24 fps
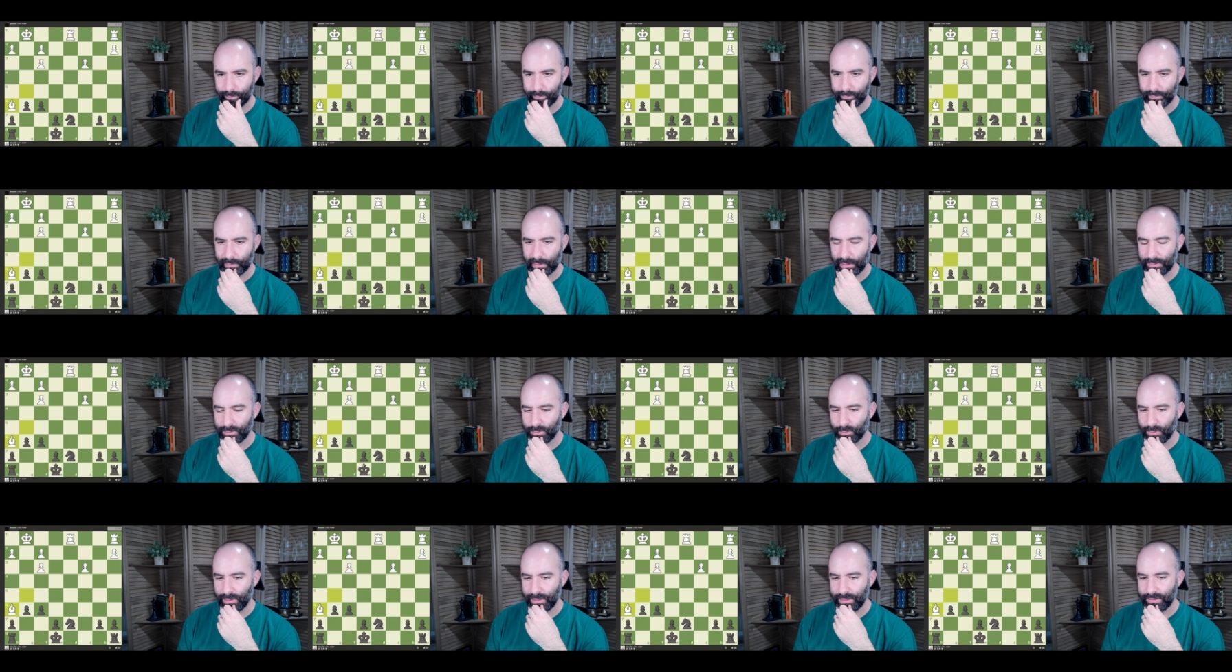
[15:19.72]
as
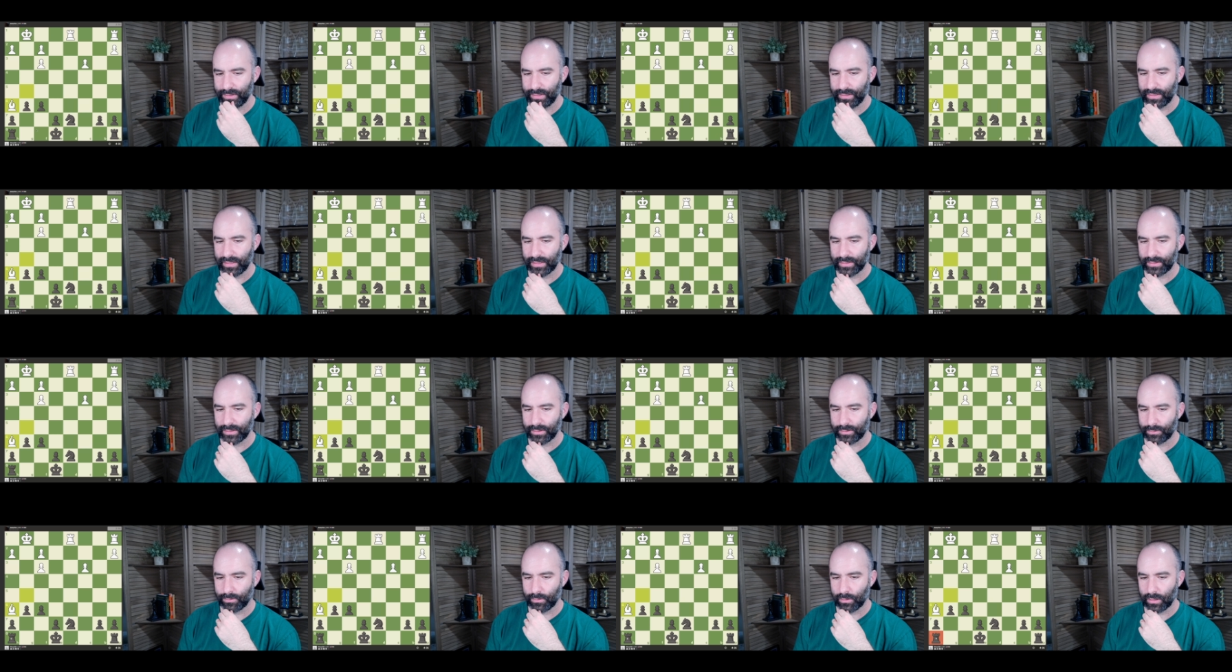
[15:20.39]
a way to get
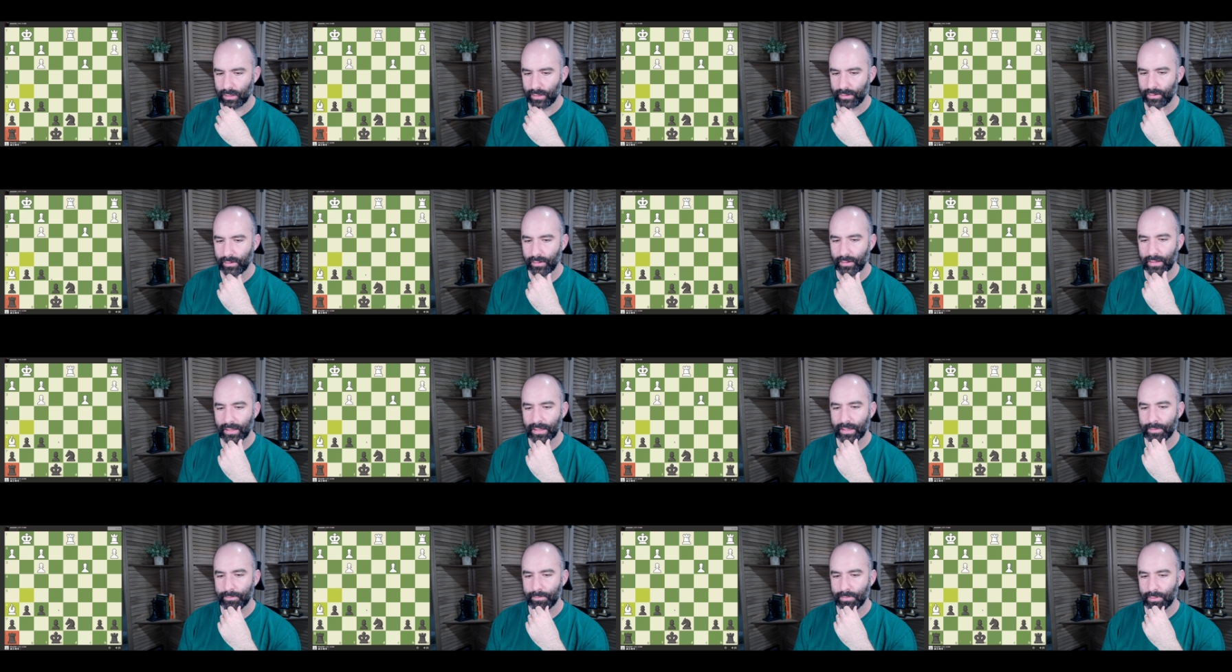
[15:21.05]
this rook into the
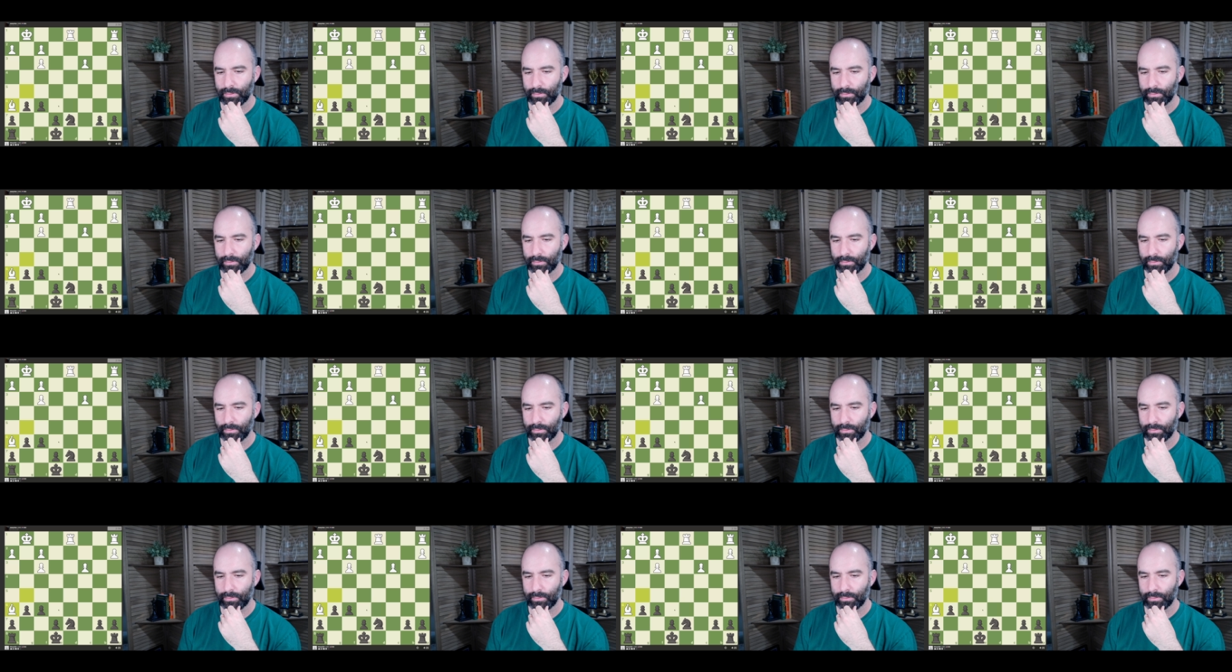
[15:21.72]
game.